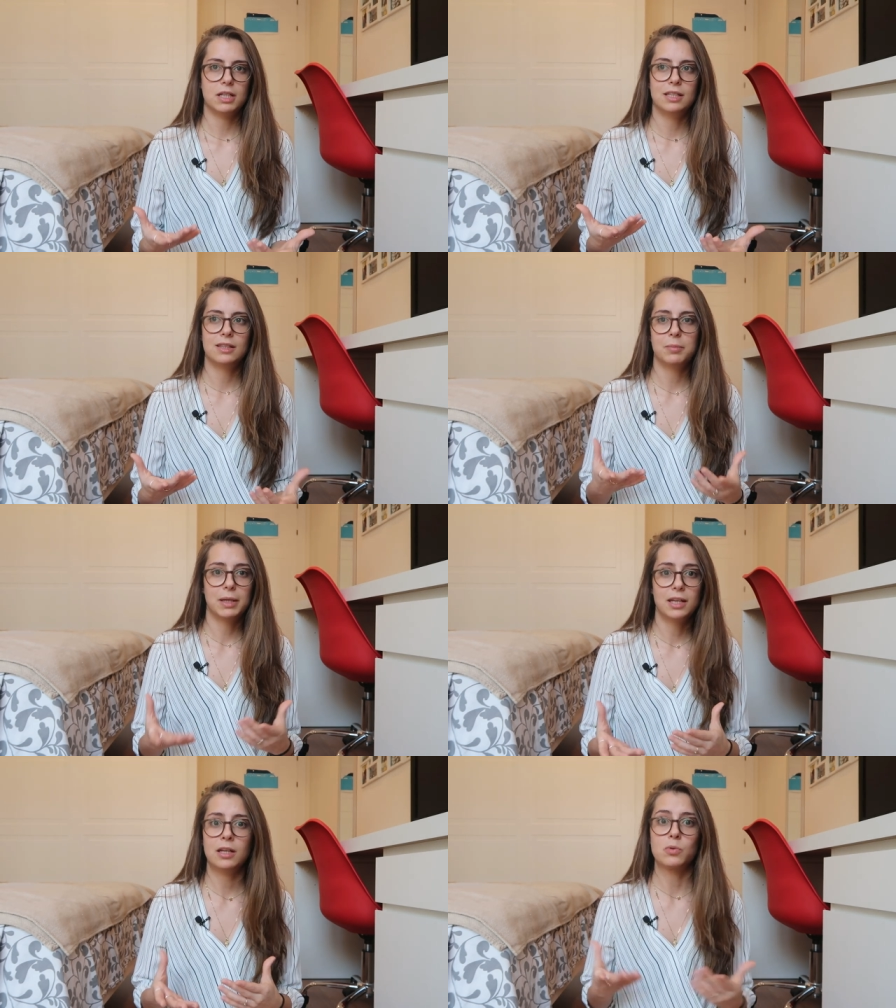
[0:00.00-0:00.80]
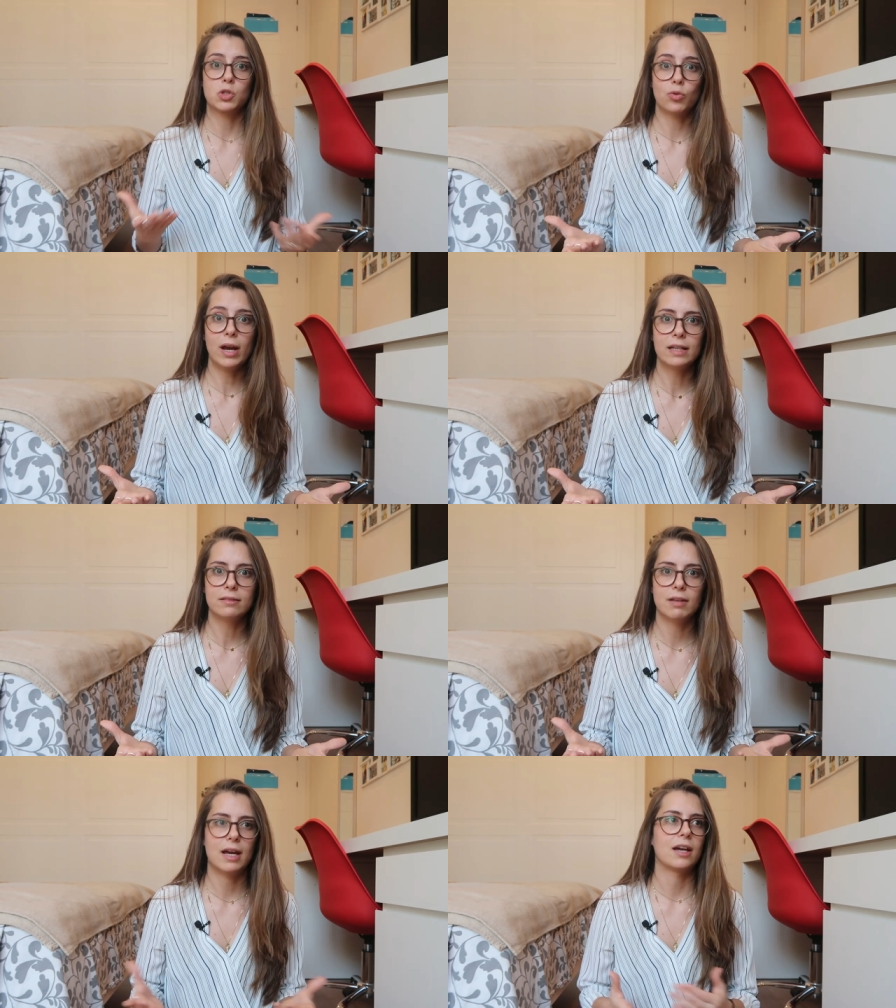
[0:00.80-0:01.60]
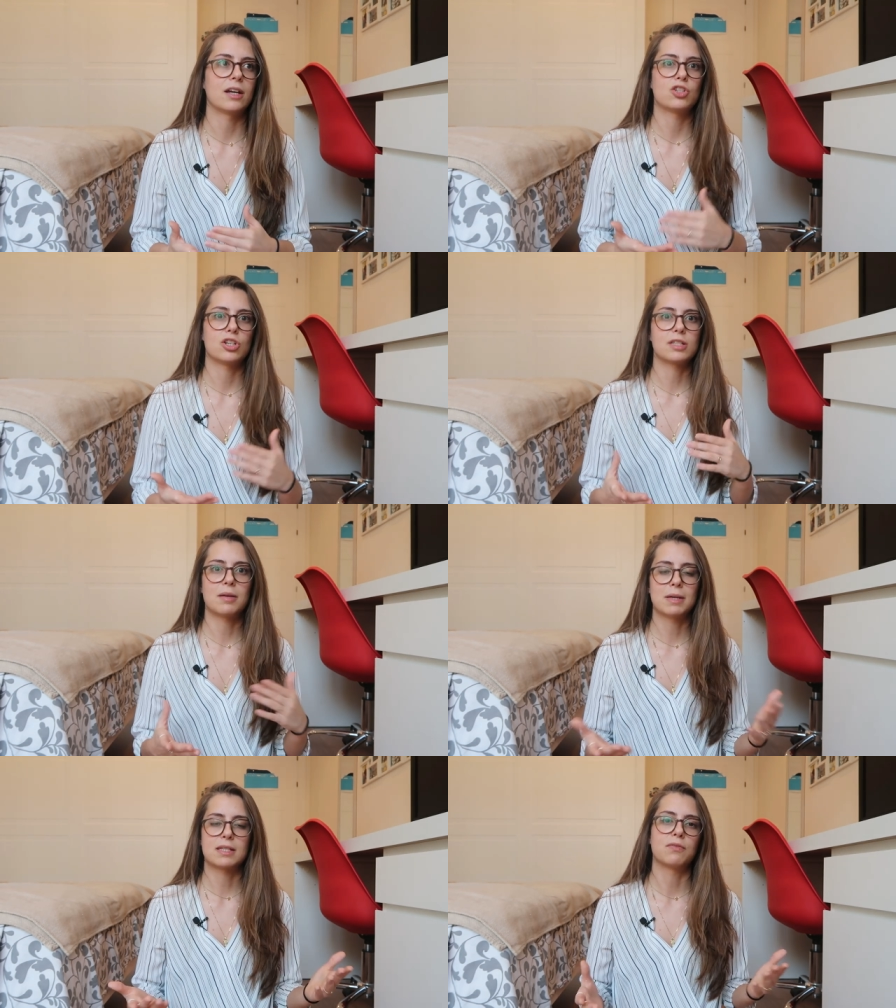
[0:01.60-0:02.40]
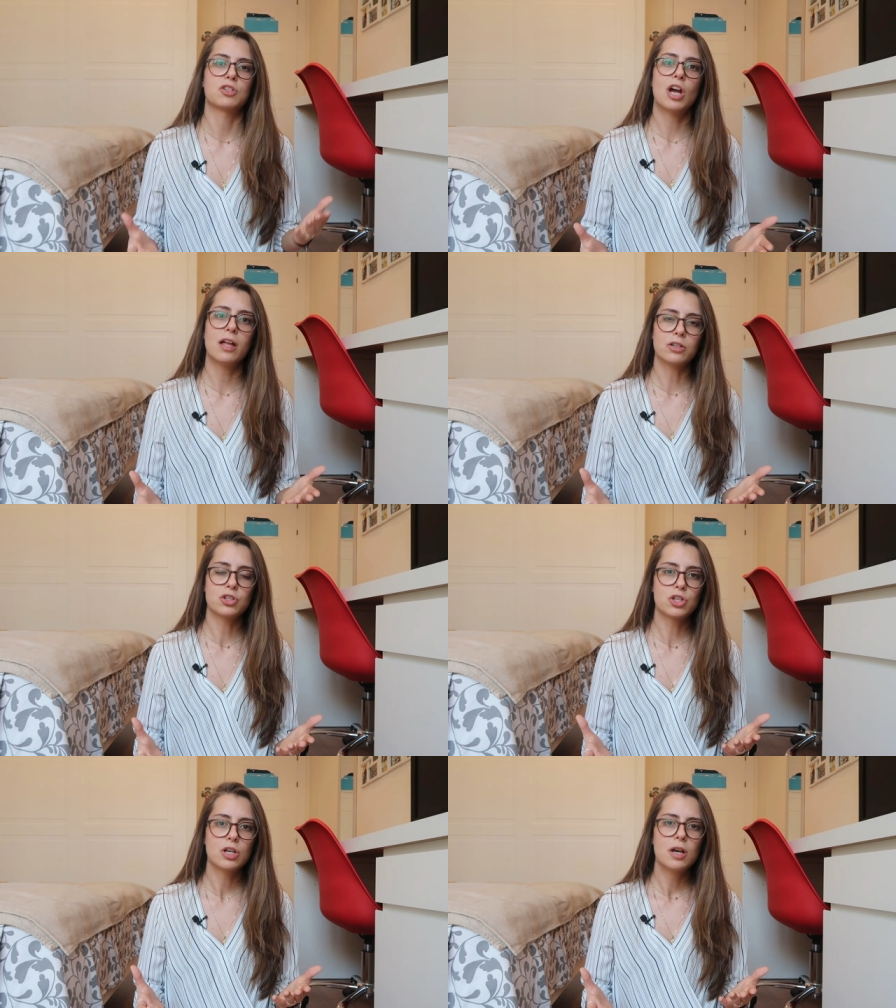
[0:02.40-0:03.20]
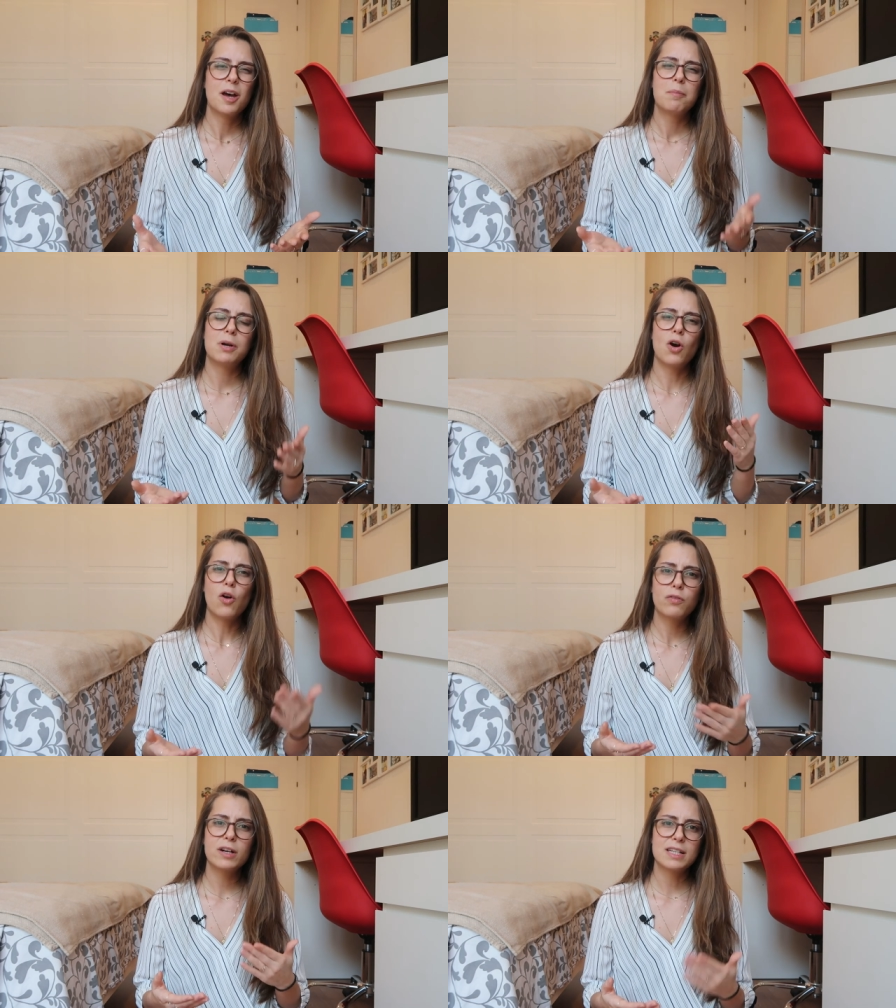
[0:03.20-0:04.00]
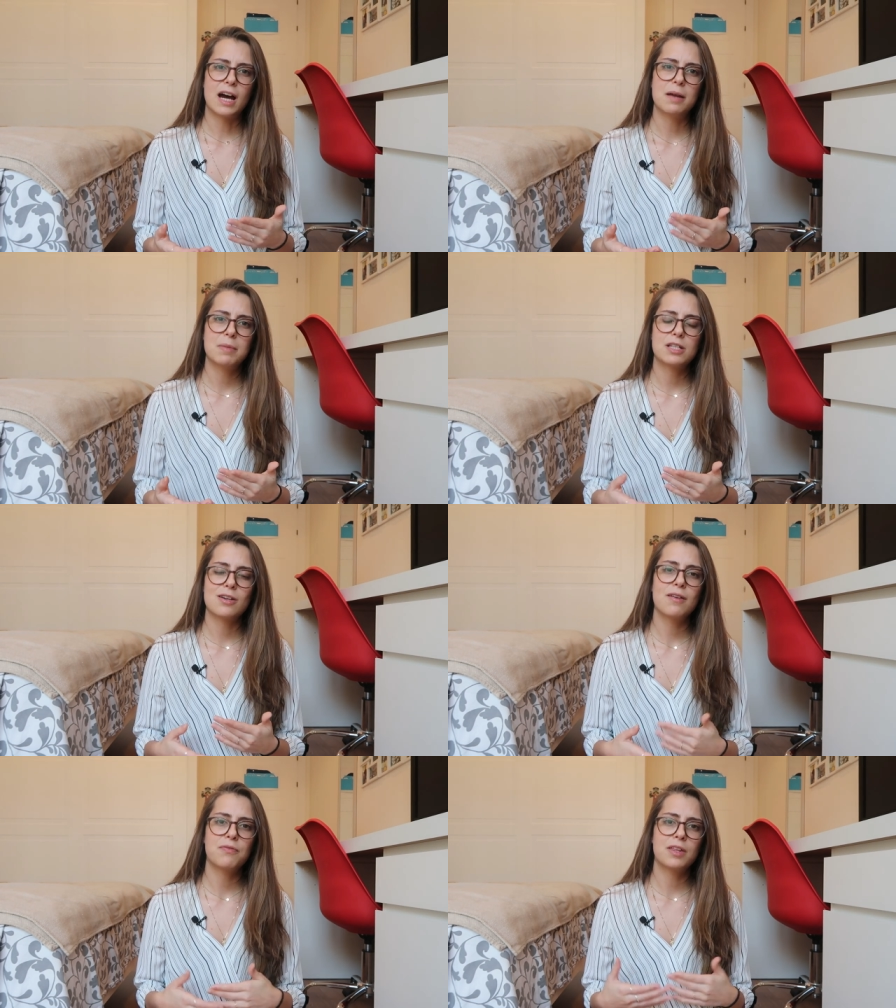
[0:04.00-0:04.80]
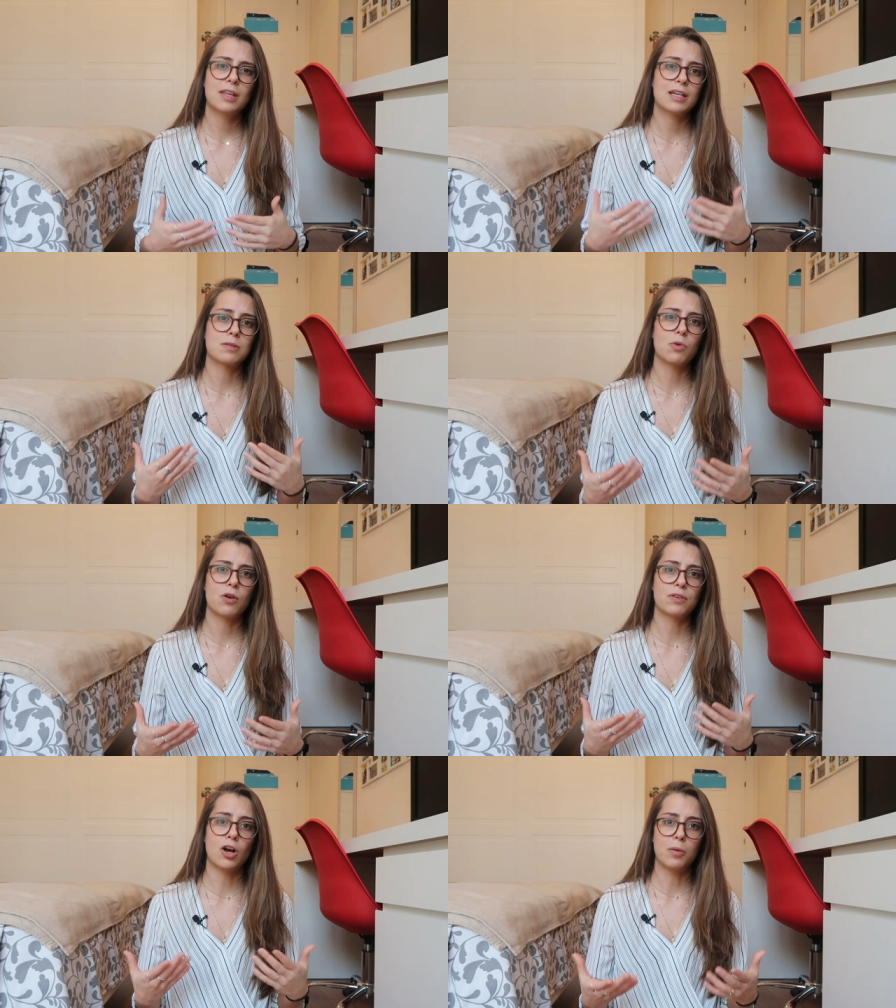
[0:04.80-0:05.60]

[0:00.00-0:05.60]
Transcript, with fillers: In the beginning, it was great. I had just set myself a challenge. But over time, it started feeling as more of an